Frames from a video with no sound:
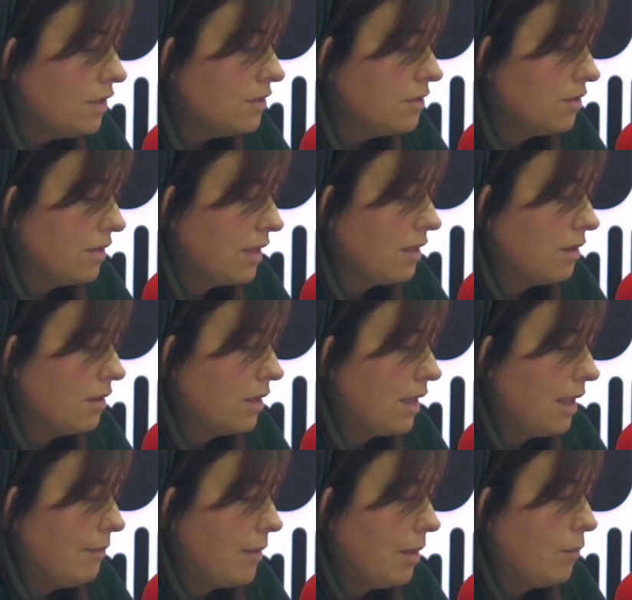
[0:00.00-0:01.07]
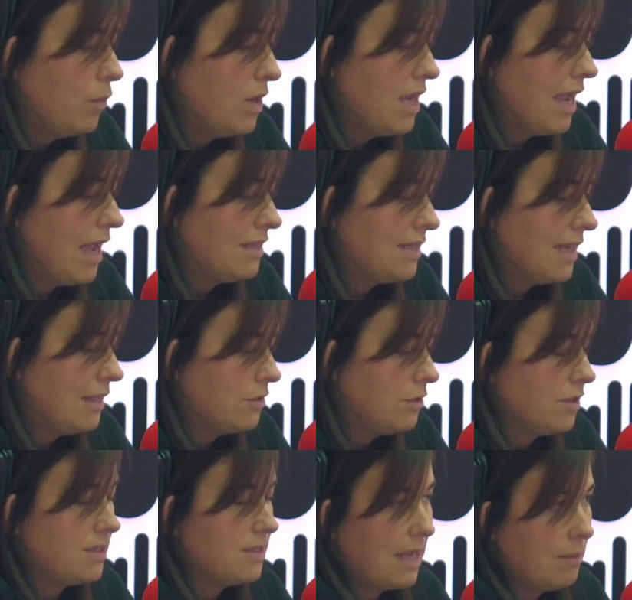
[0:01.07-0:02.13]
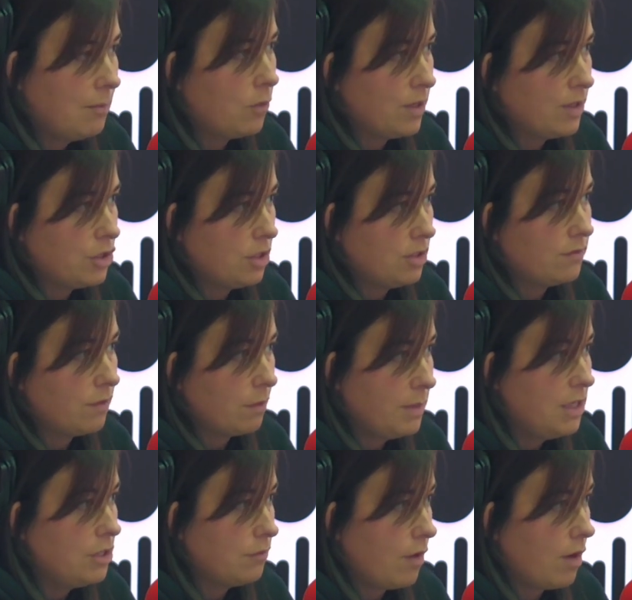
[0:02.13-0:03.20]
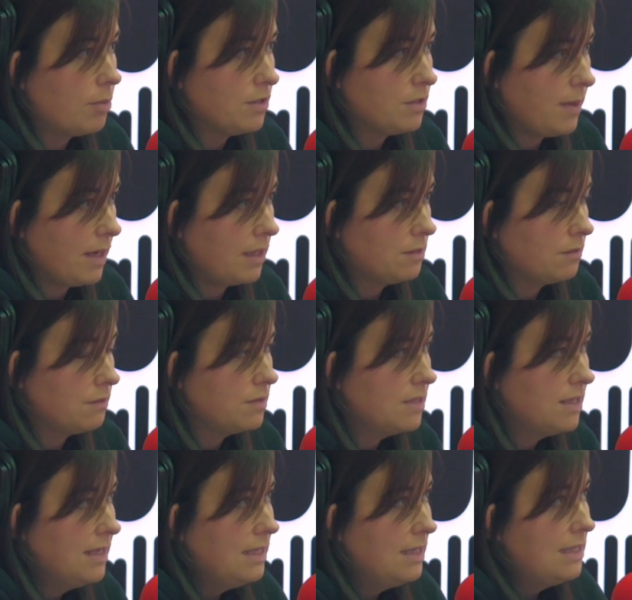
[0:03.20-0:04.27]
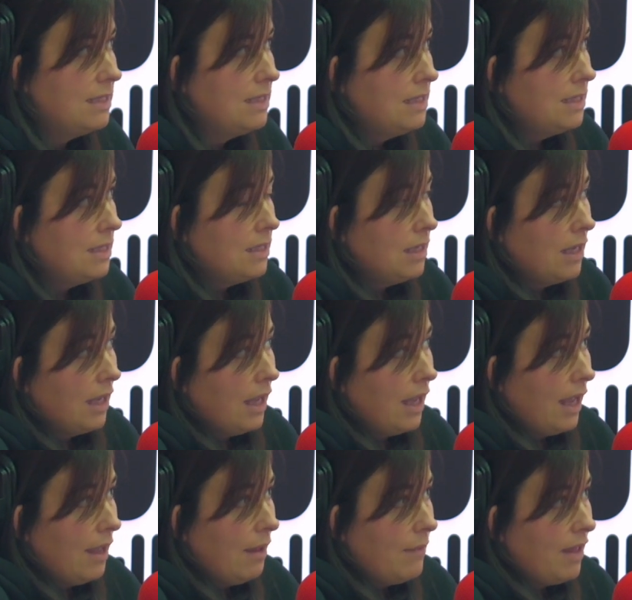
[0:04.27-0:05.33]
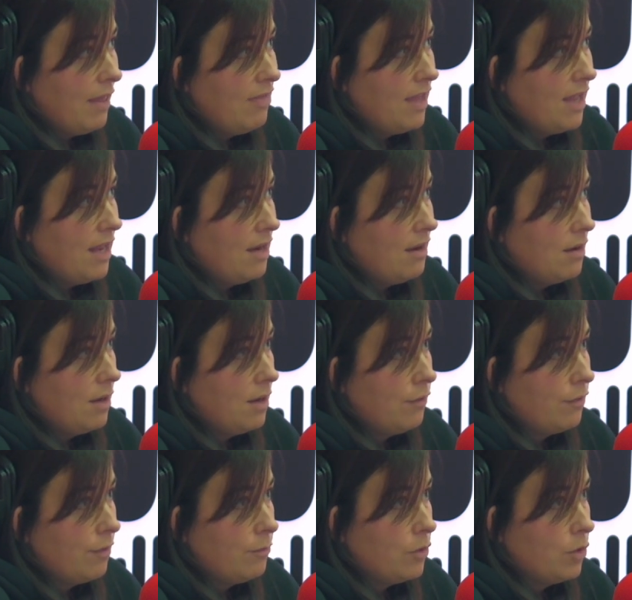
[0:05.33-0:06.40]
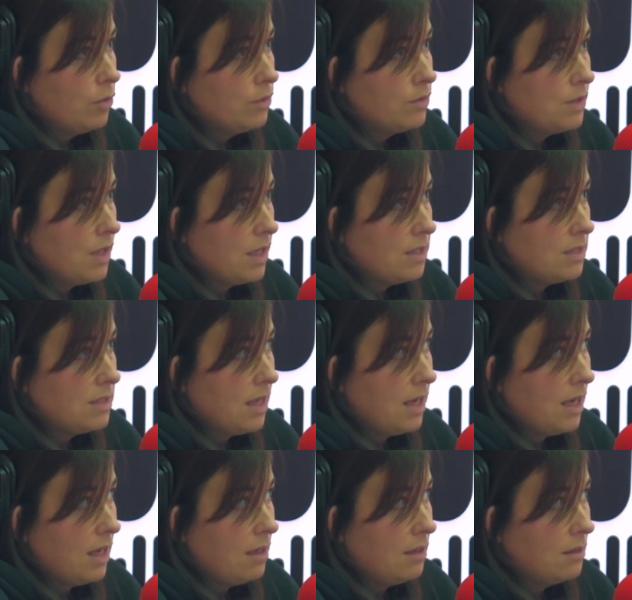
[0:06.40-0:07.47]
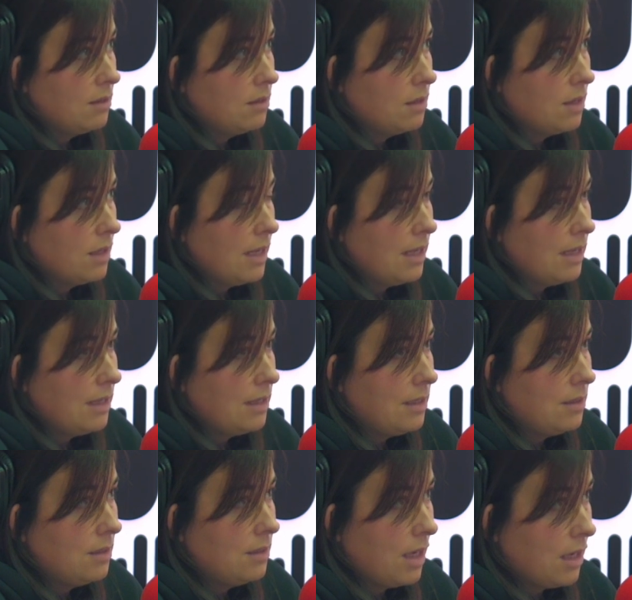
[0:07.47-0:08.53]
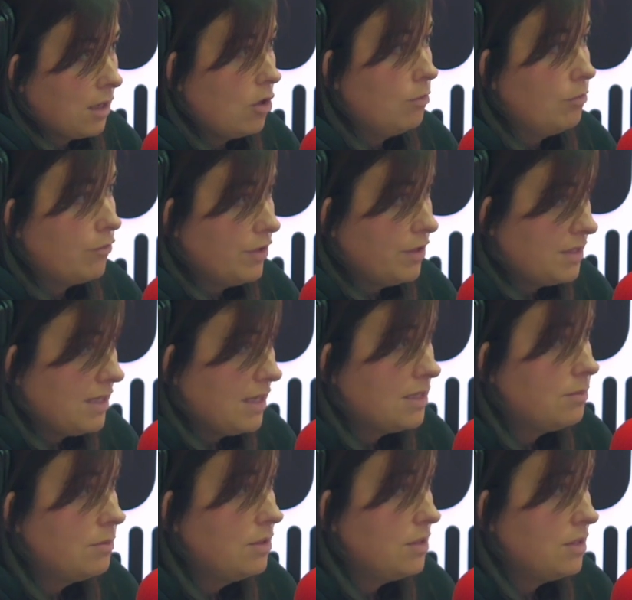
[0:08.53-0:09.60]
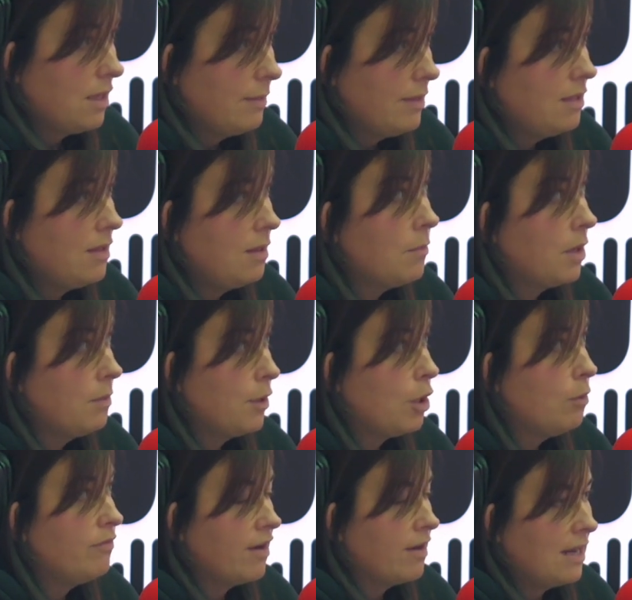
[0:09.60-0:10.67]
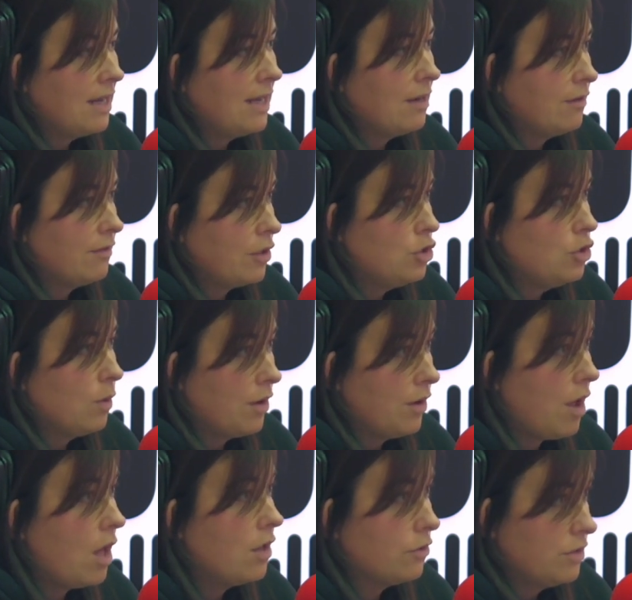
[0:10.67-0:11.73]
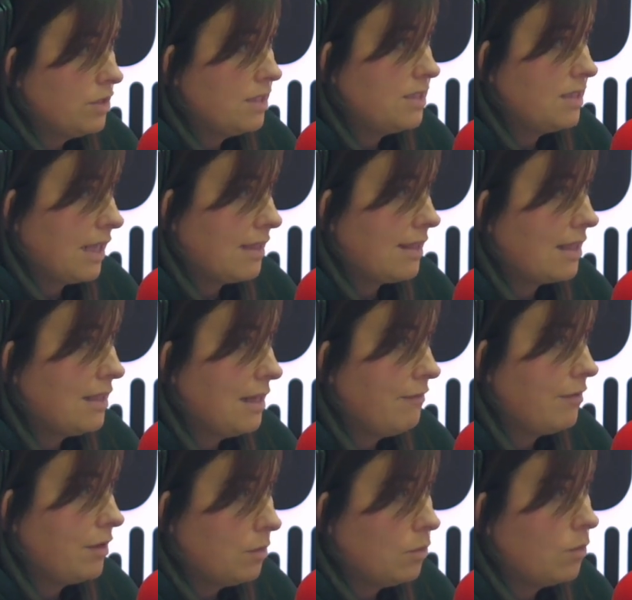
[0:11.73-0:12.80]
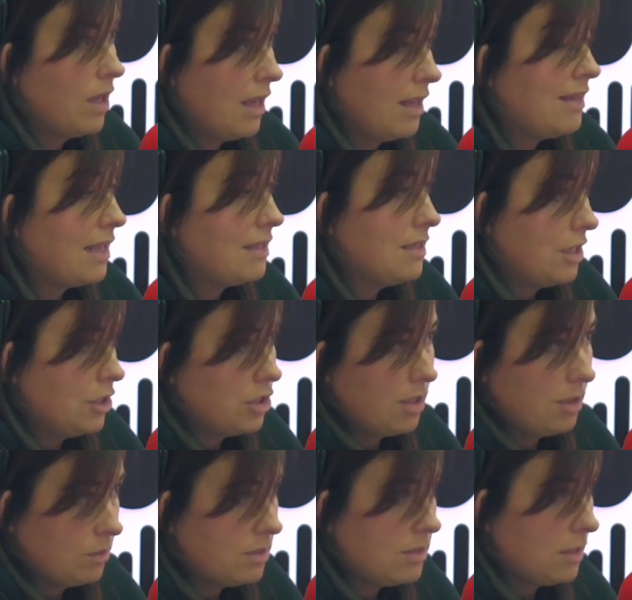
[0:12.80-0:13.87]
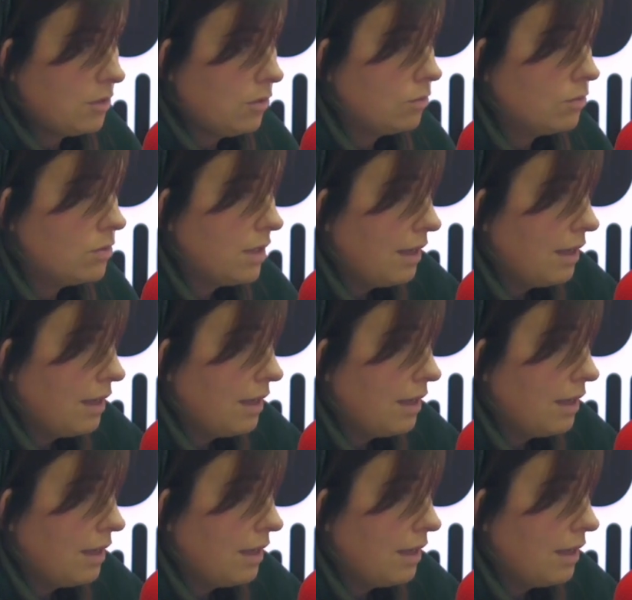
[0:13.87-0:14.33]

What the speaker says: so that we had to answer the same questions from each of our perspectives. And then from those, they say, come for an assessment. I mean, it might become very clear that you are not autistic at that level and at that stage, and they would say don't.